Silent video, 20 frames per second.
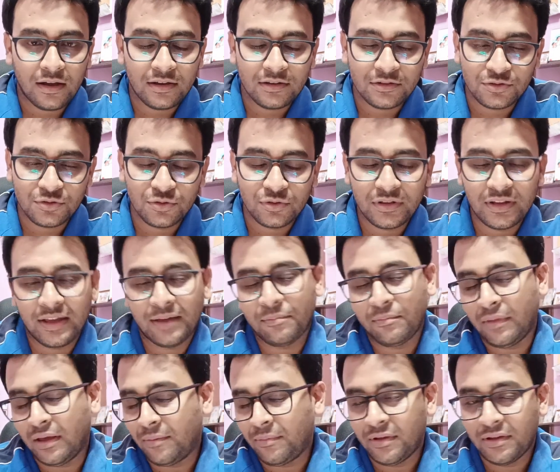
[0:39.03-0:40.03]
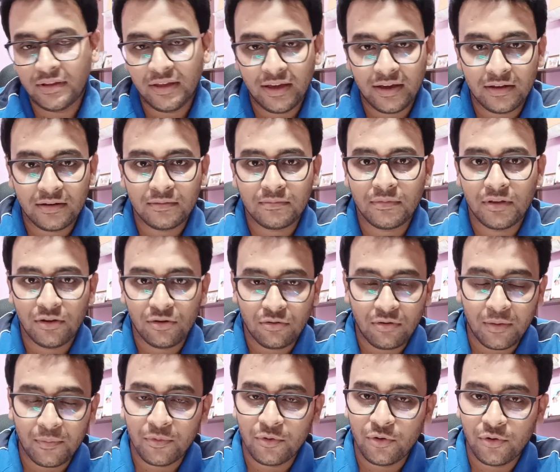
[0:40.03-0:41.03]
So they are,
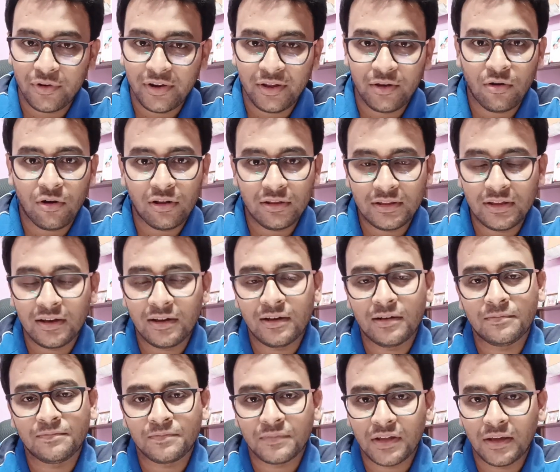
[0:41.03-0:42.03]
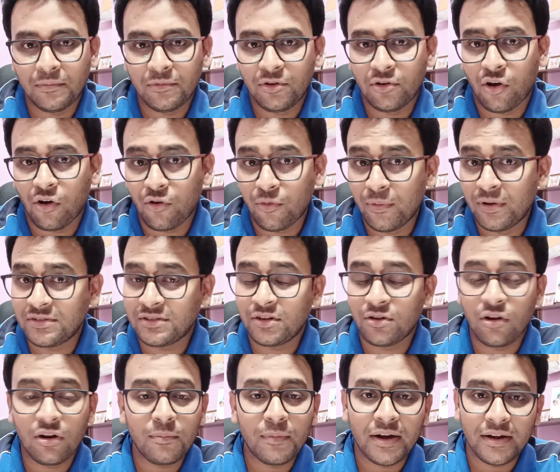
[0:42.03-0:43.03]
uploading all the documents
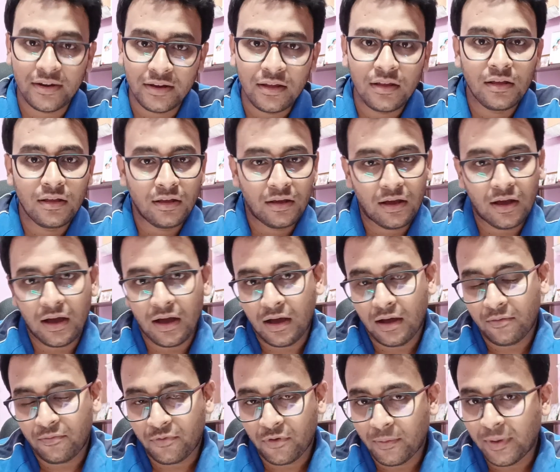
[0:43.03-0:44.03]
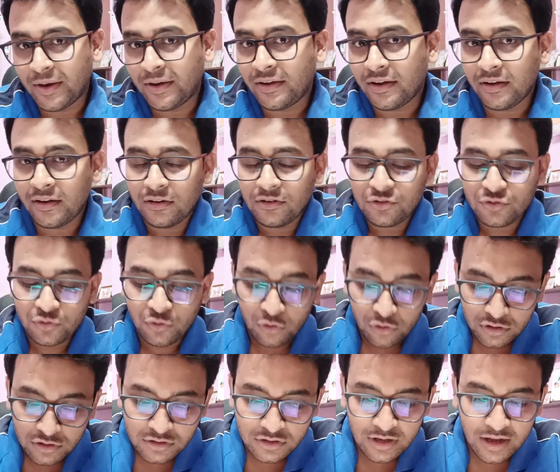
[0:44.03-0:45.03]
and all. But from an internal
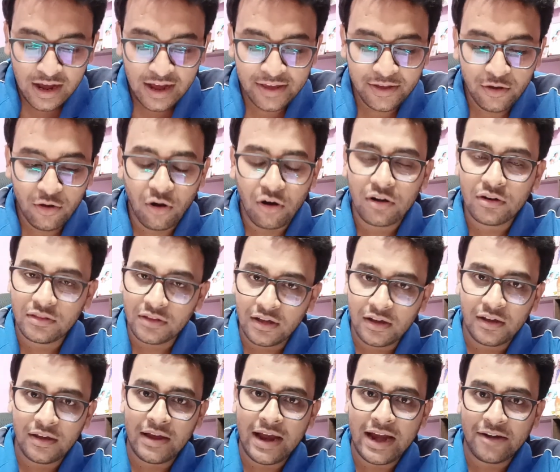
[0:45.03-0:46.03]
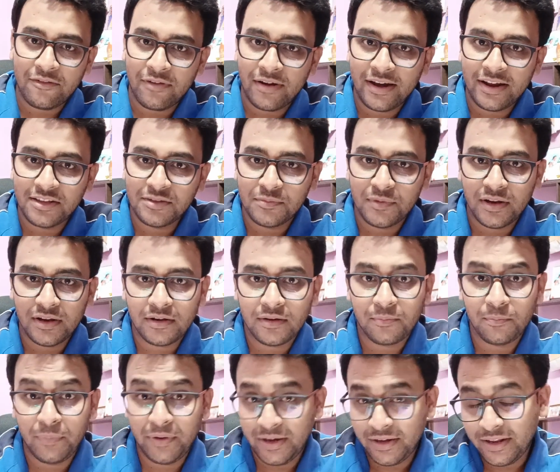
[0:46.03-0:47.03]
source, I got the
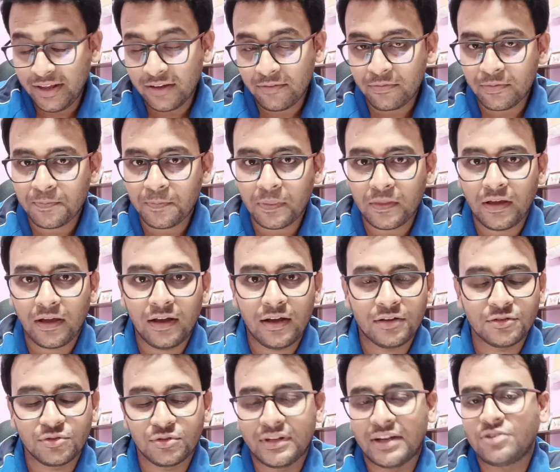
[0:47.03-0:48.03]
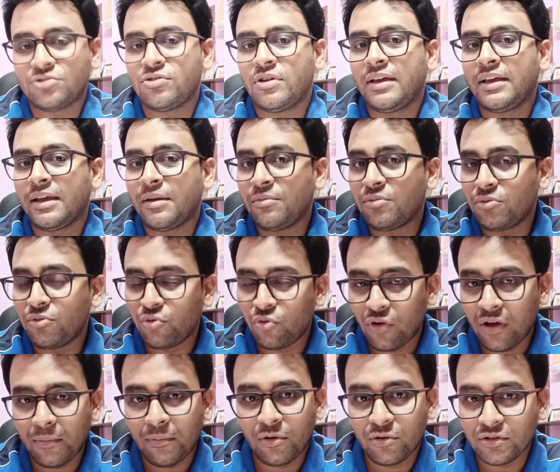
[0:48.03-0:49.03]
advertisement PDF. So that's why I came to
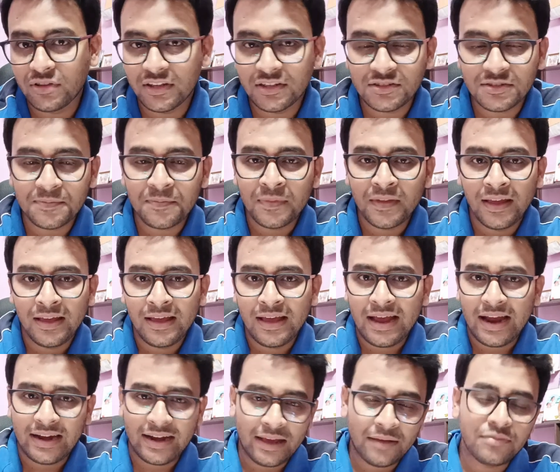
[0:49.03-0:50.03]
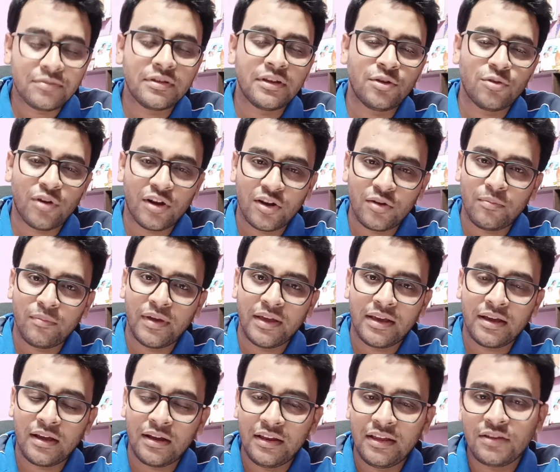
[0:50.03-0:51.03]
know about this. And I have seen one of
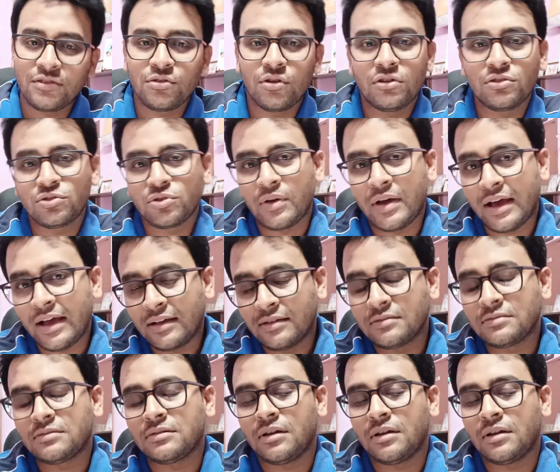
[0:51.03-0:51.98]
my colleagues also has,